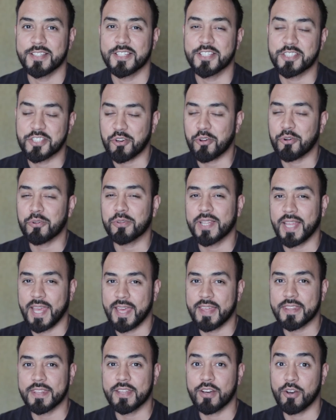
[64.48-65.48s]
The total
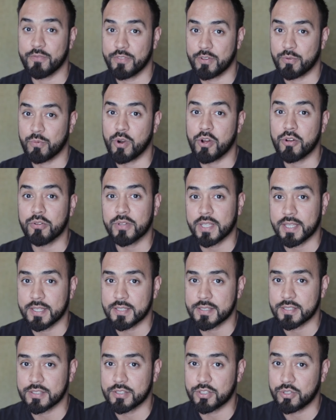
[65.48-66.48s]
length of the roll
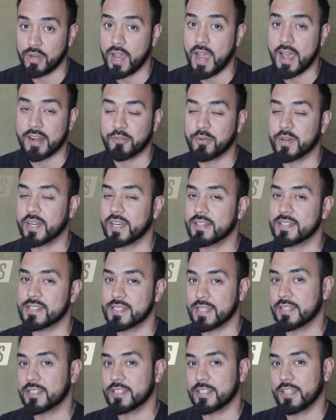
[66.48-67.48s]
is
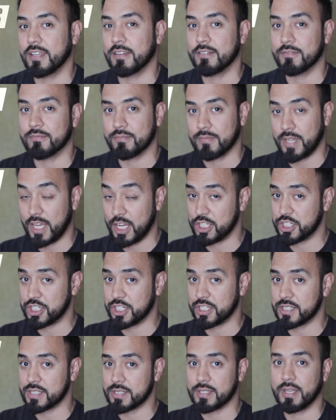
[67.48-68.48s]
216
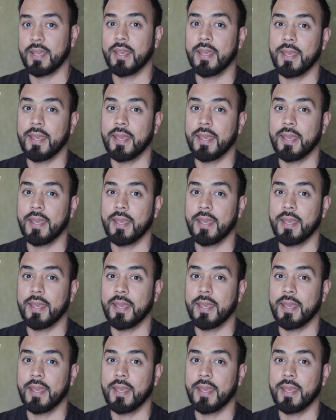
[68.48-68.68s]
inches.